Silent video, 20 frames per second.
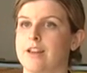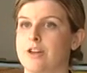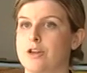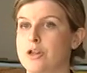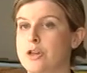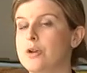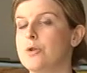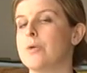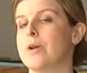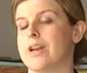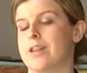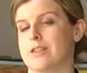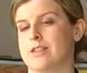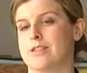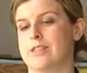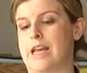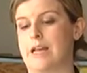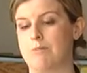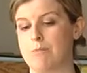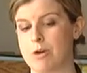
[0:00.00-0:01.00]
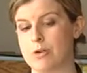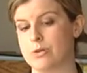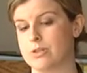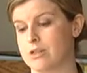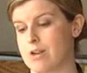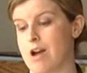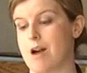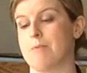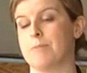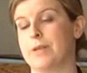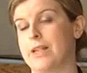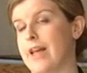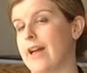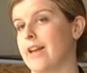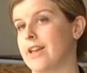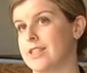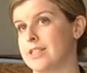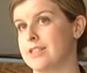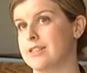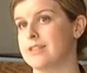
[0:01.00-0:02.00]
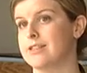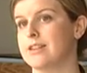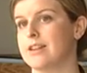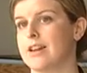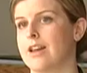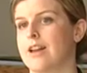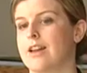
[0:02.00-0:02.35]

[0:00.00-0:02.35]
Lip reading: newest and most complex